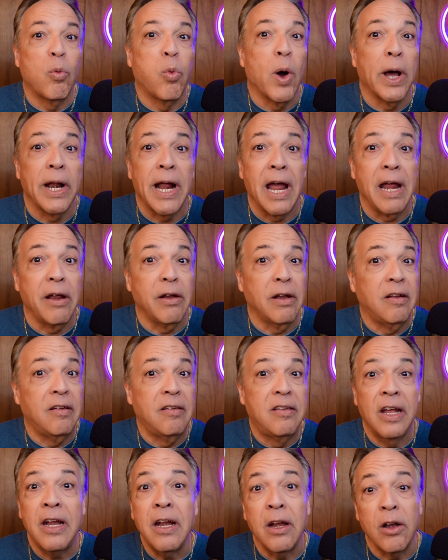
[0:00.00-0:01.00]
what I
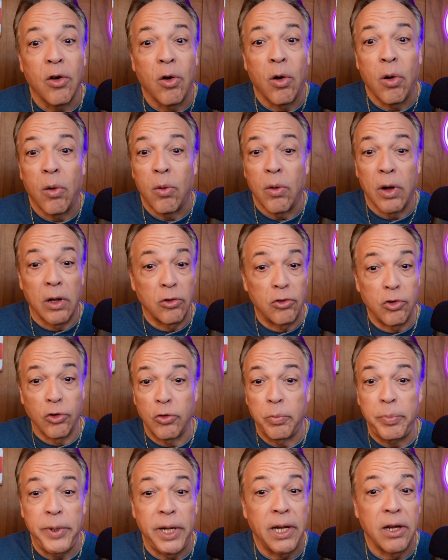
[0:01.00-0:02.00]
didn't know
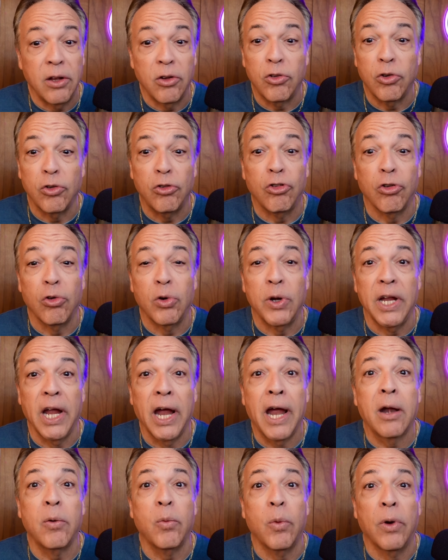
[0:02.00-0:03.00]
until speaking to
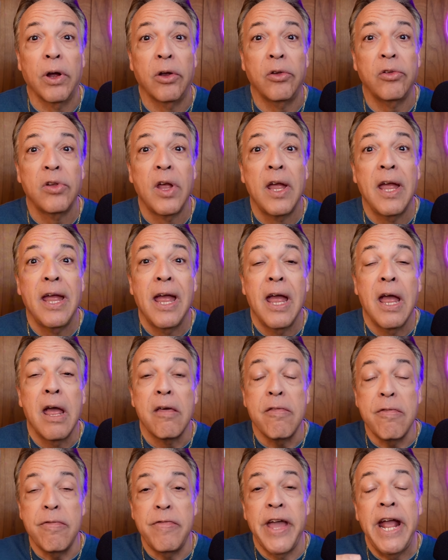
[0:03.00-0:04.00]
Jodi Ann was
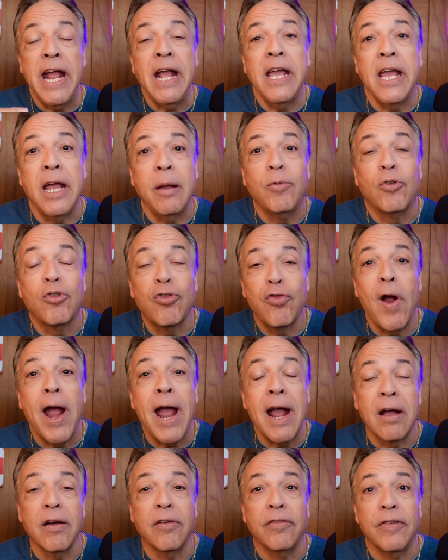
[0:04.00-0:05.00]
they keep
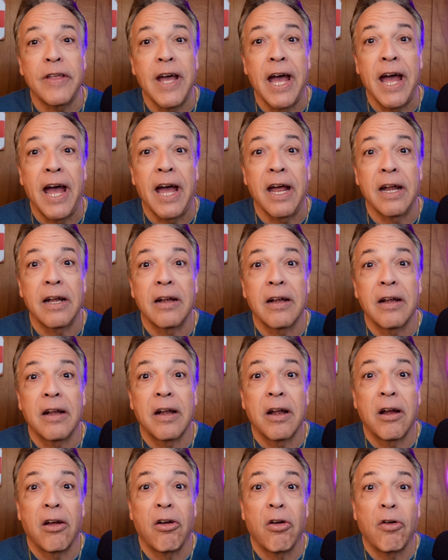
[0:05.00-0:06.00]
track of that
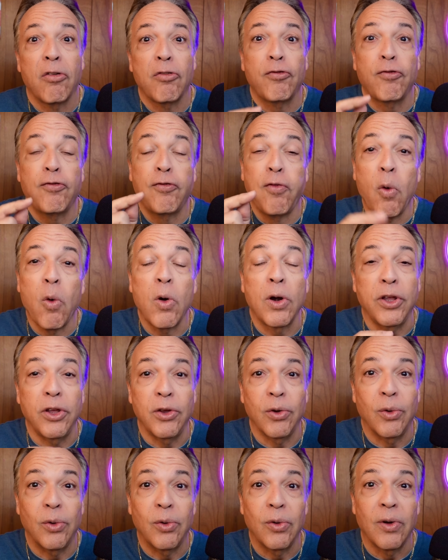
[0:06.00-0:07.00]
for
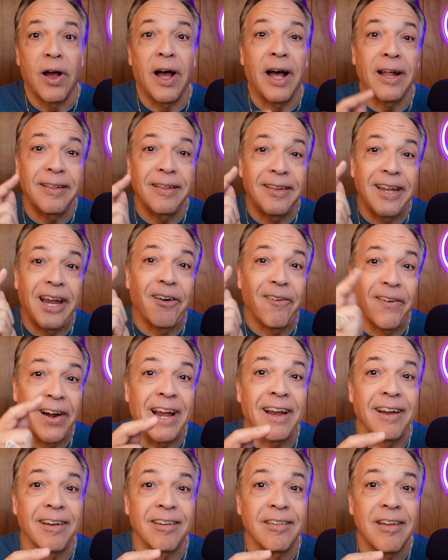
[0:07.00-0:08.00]
you on their
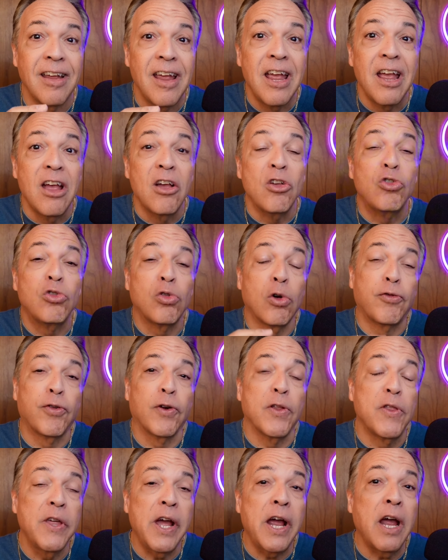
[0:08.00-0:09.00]
end. So
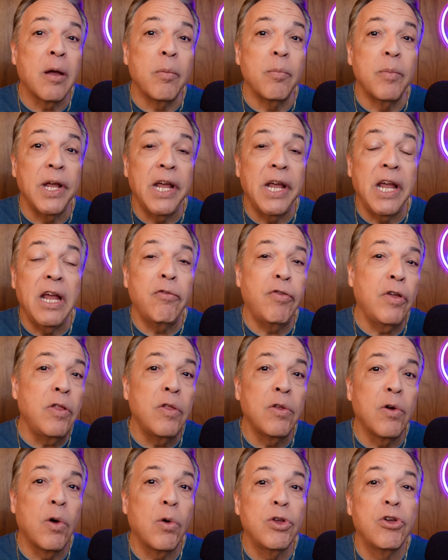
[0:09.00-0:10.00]
for them,
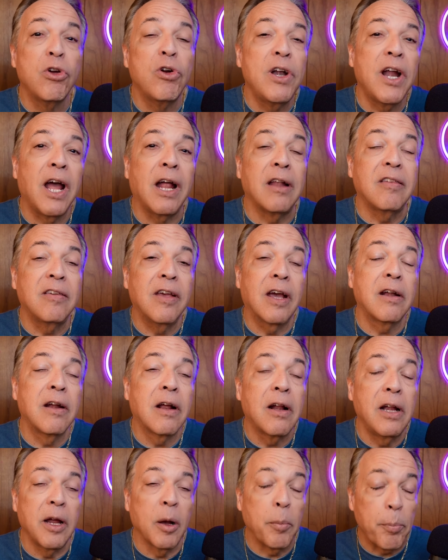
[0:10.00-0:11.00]
even though you're not
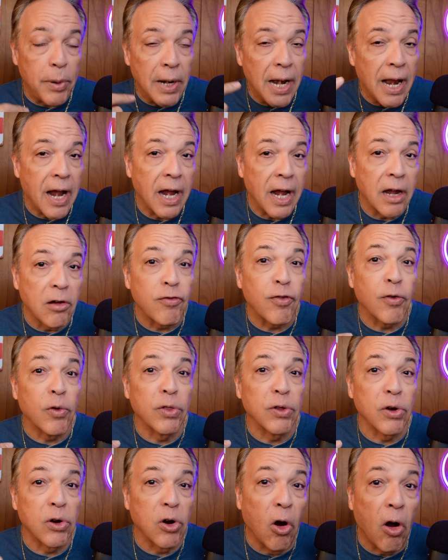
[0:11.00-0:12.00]
technically applying
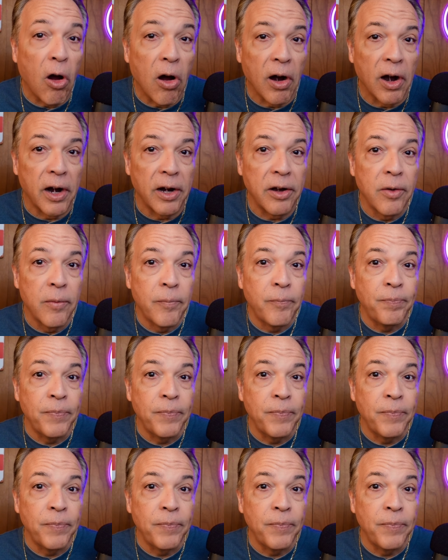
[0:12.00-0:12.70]
for the card,